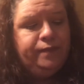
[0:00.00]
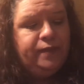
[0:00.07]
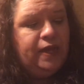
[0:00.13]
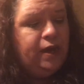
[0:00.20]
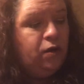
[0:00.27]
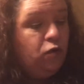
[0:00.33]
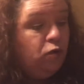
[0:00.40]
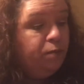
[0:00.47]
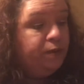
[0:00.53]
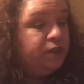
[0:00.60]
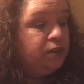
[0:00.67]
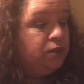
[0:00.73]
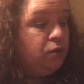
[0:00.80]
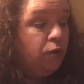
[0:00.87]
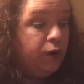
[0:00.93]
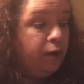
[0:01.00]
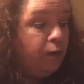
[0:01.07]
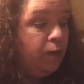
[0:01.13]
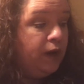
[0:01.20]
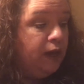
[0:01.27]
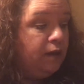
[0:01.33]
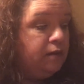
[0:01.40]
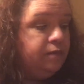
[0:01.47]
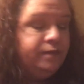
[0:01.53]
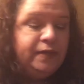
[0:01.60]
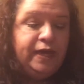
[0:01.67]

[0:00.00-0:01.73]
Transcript: I hope it's going well.